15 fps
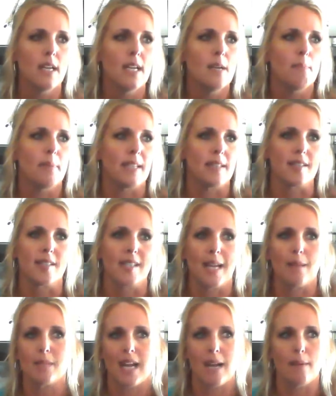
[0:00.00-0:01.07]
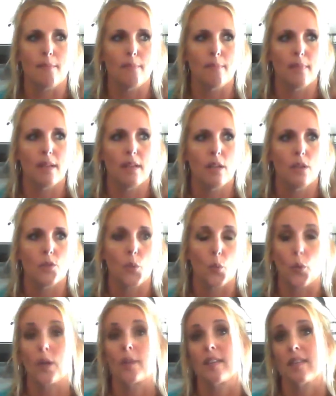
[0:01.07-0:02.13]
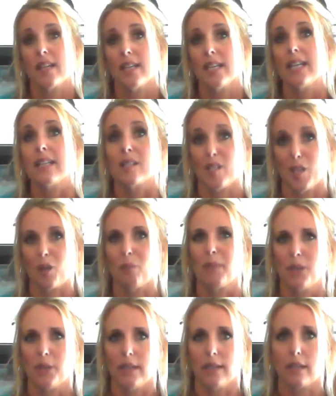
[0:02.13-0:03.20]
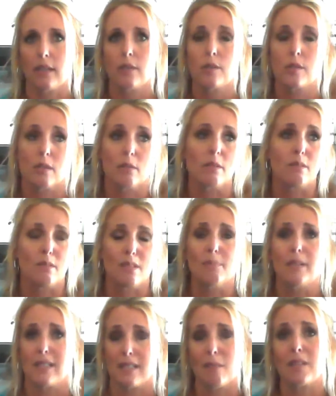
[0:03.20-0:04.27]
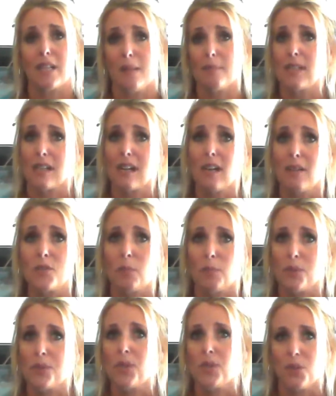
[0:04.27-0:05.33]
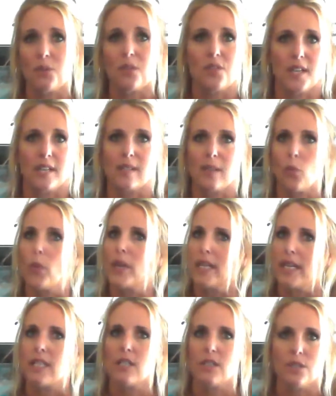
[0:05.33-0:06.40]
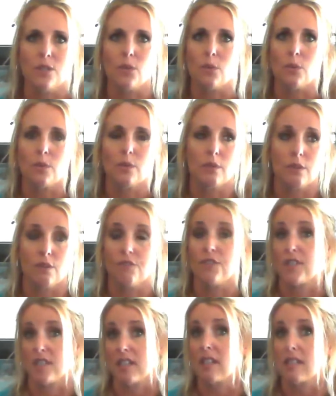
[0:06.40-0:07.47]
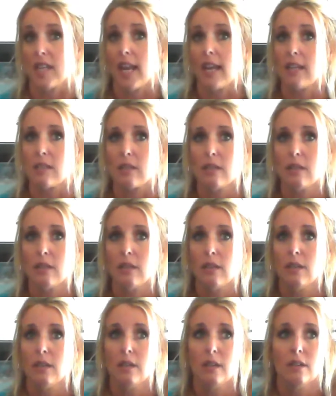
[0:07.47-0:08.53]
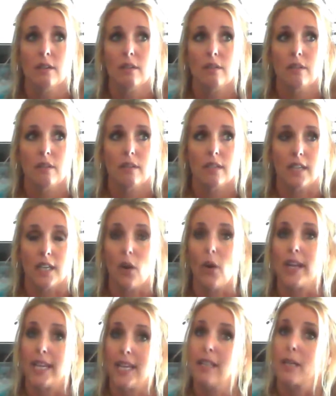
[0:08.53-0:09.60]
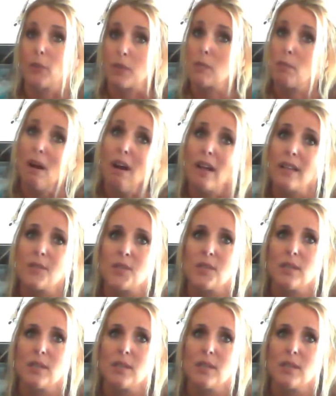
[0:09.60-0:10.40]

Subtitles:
But at the same time, the work that they need is therapeutic. So it's going to be sometimes uncomfortable to do the things that we need to do to facilitate, a healing response.